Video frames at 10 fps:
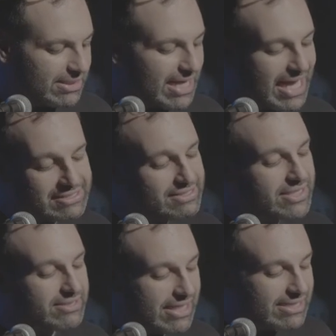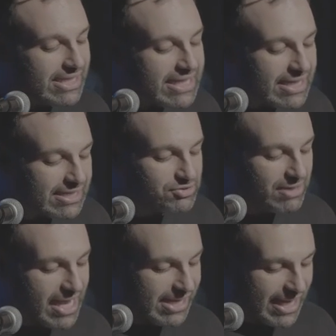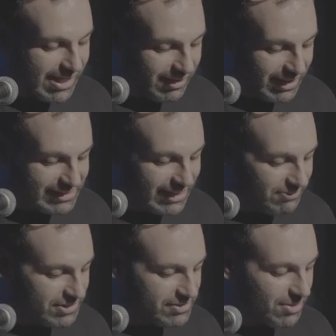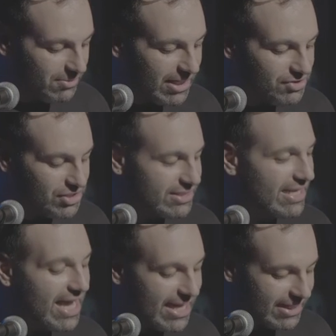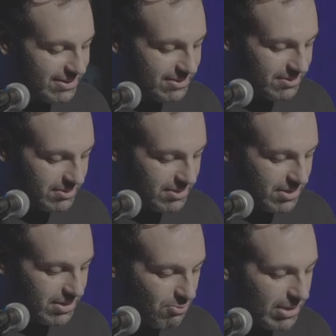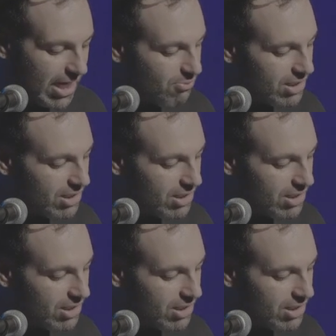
Last year, Heklina, a drag icon and San Francisco legend, died. When I